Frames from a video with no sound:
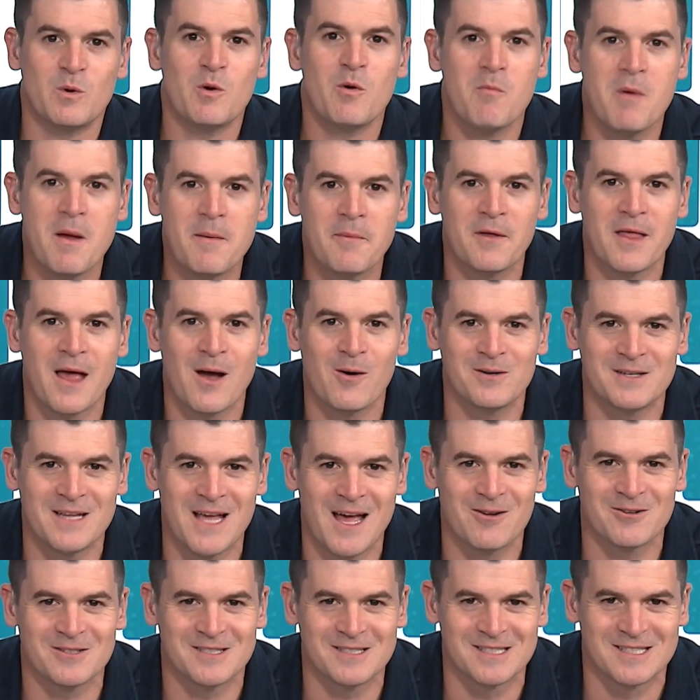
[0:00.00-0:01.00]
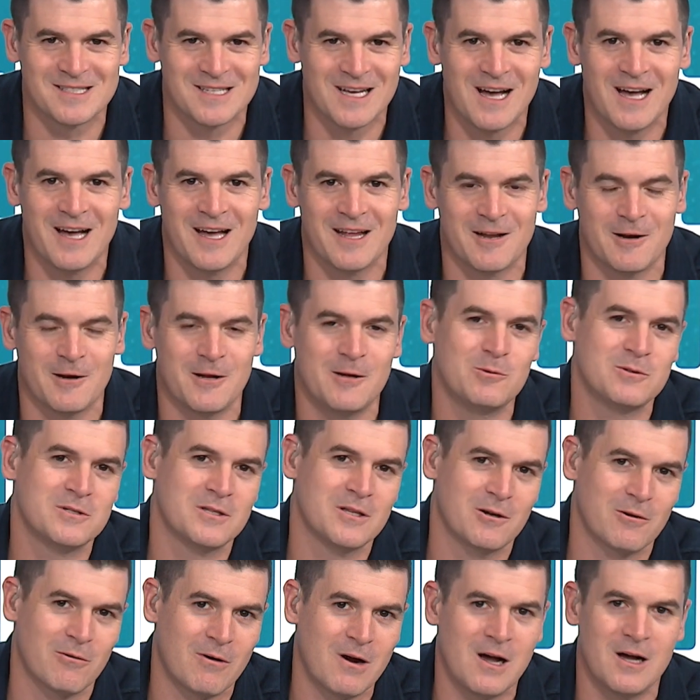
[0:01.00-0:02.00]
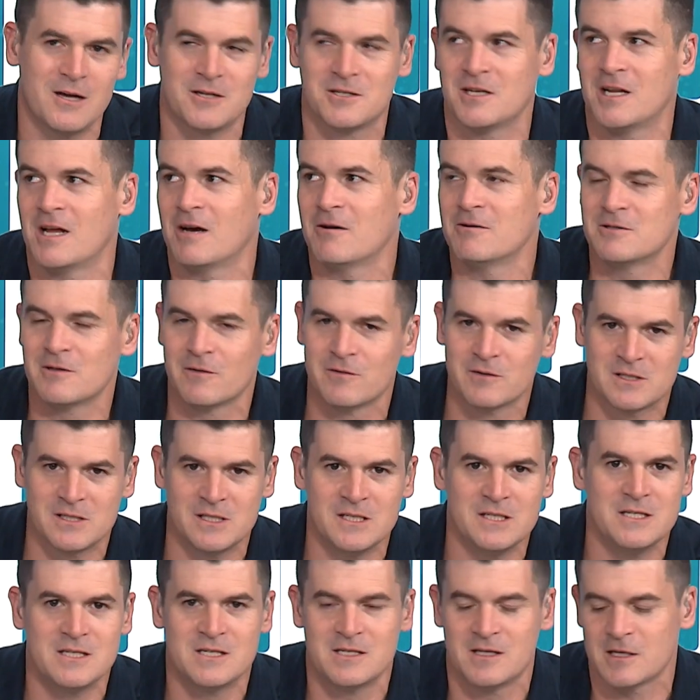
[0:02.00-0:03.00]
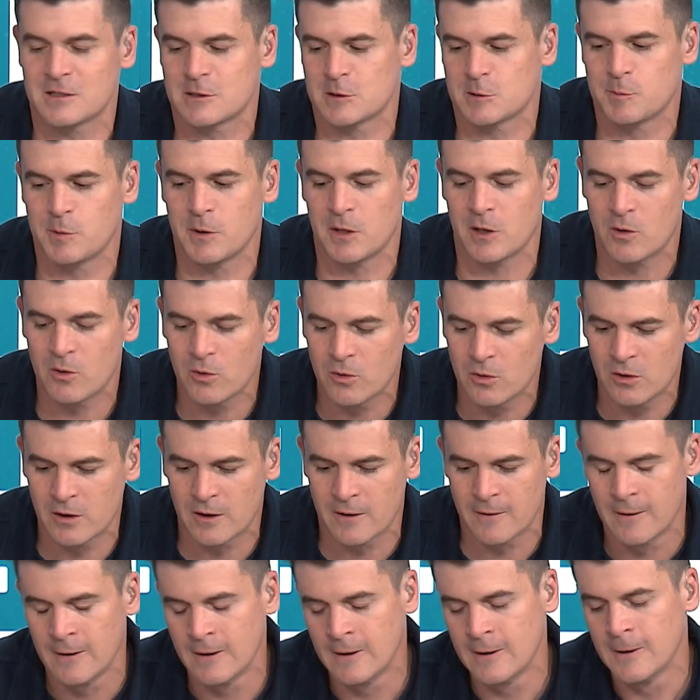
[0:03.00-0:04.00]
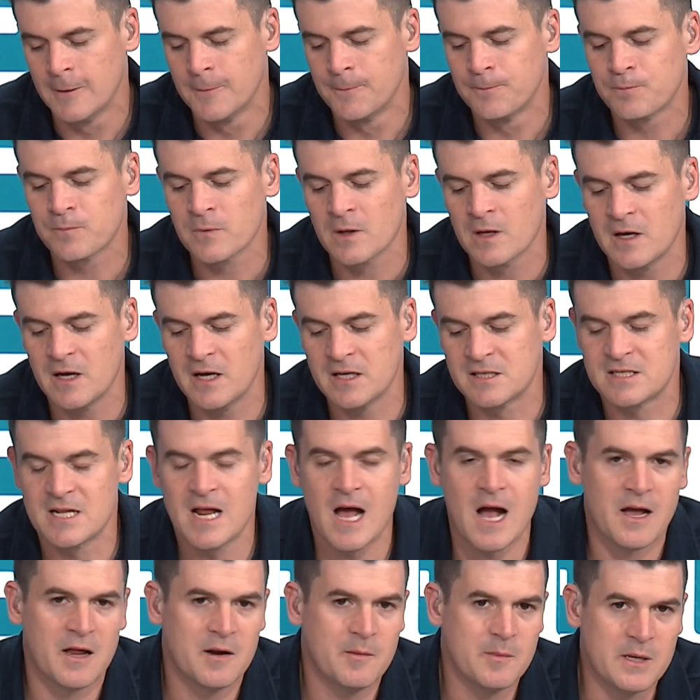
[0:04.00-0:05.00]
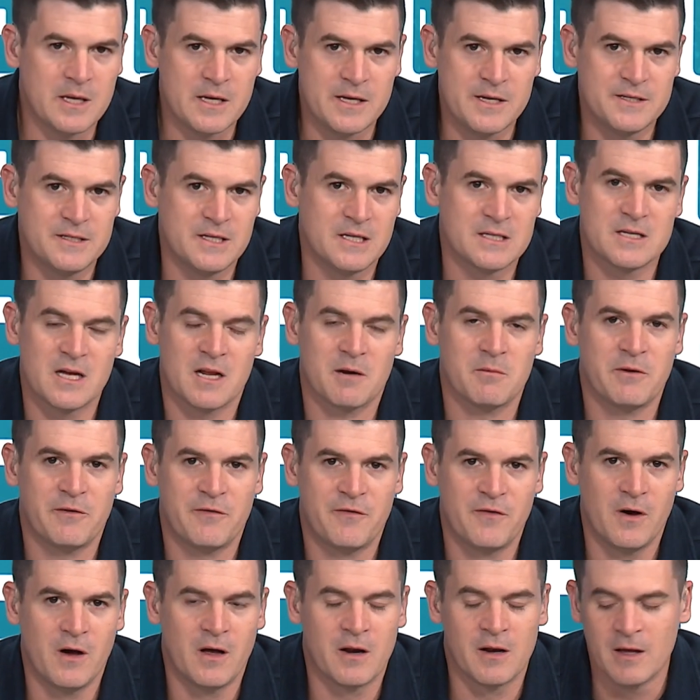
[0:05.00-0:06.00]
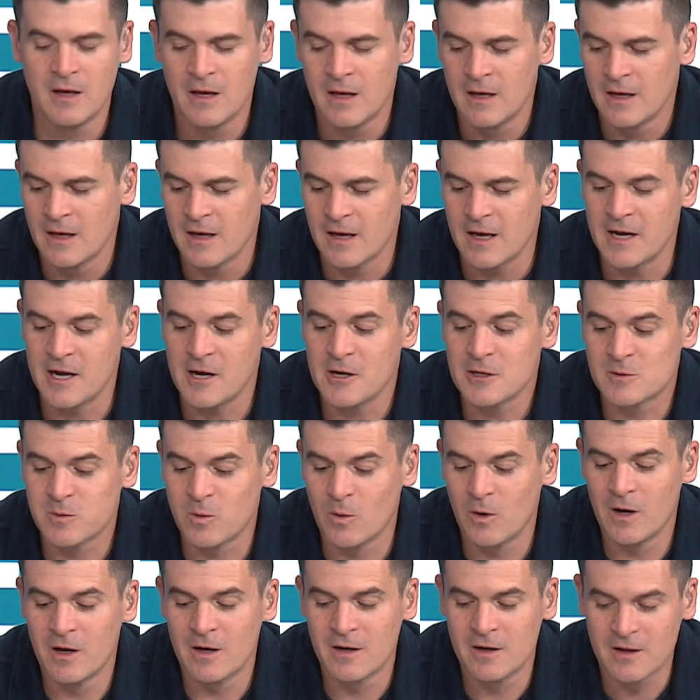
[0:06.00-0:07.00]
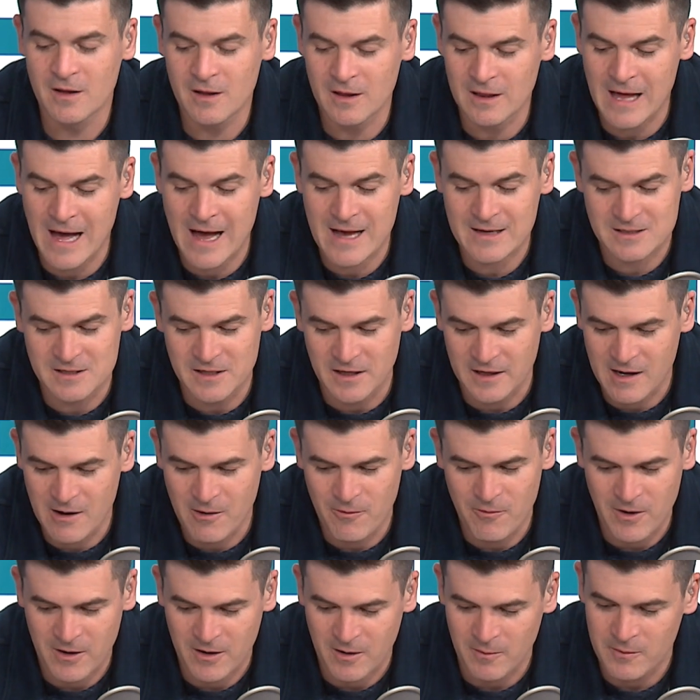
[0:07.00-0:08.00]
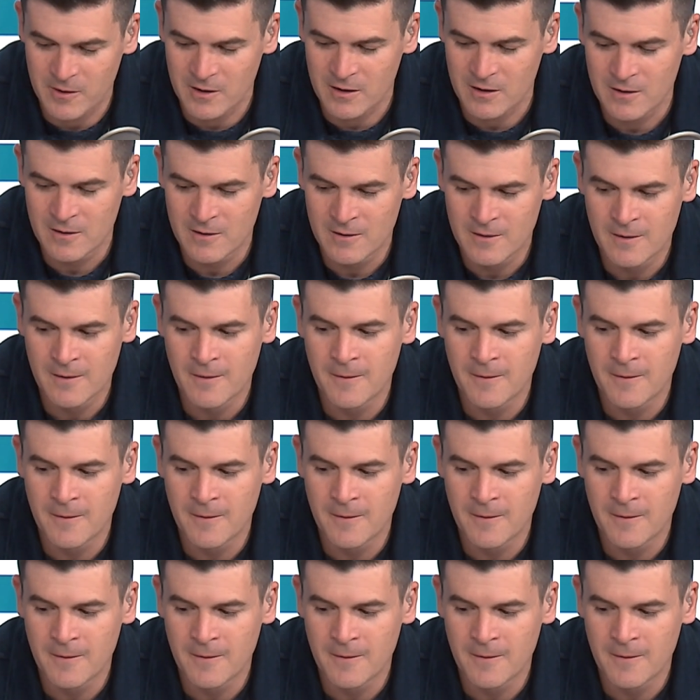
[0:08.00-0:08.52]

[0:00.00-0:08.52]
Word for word: We remember that when dad was inside and he was in the garage and now he's overseas and this was pretty cool and it's not going to be easy and it's not going to be fun. And here's one last thing I would recommend.